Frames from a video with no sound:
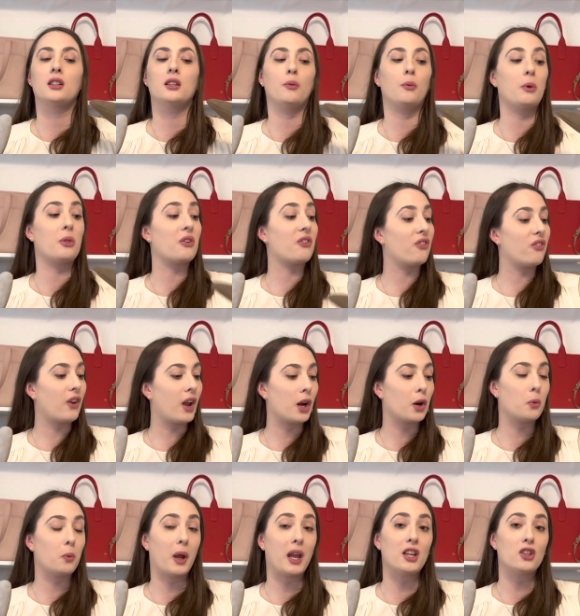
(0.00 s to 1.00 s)
with
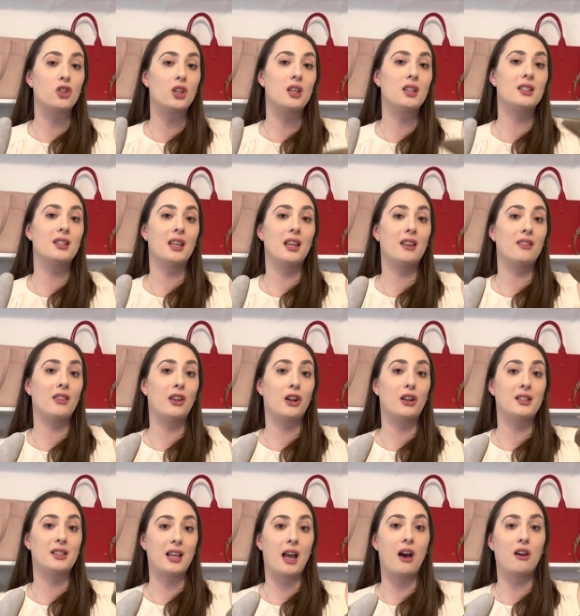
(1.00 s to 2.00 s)
fair wages in their
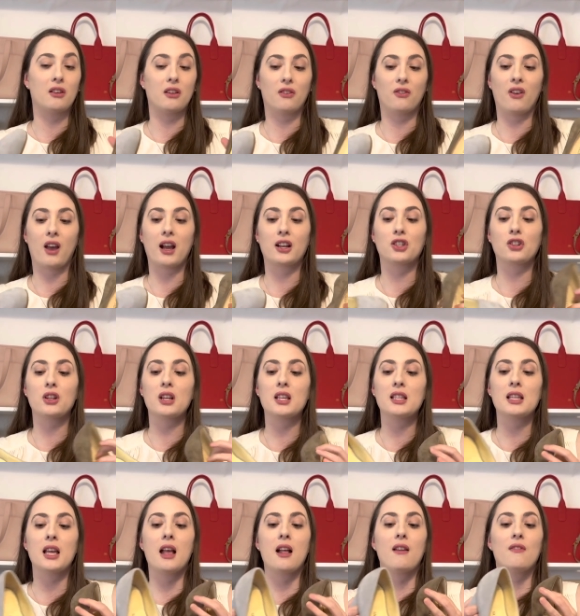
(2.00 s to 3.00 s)
Italian factories,
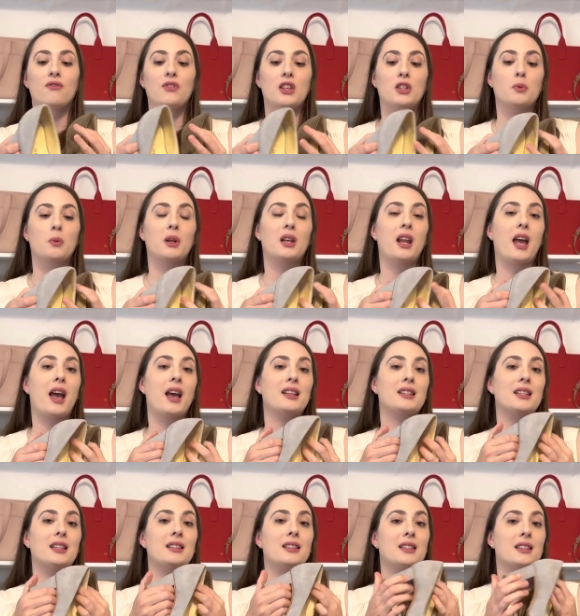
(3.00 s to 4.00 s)
this one
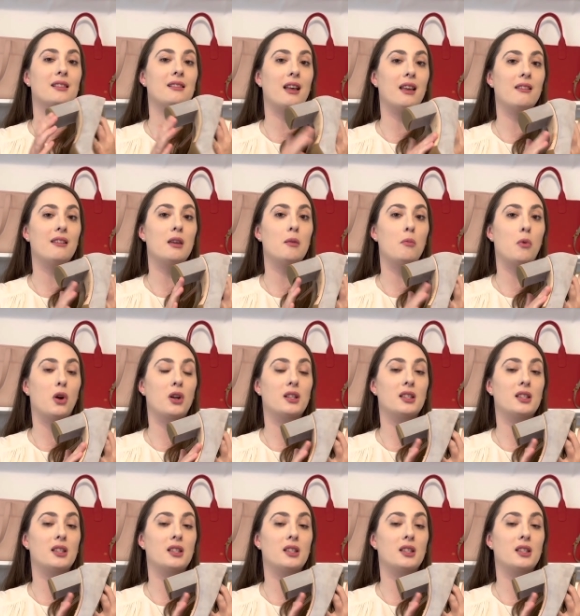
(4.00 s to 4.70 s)
has slightly more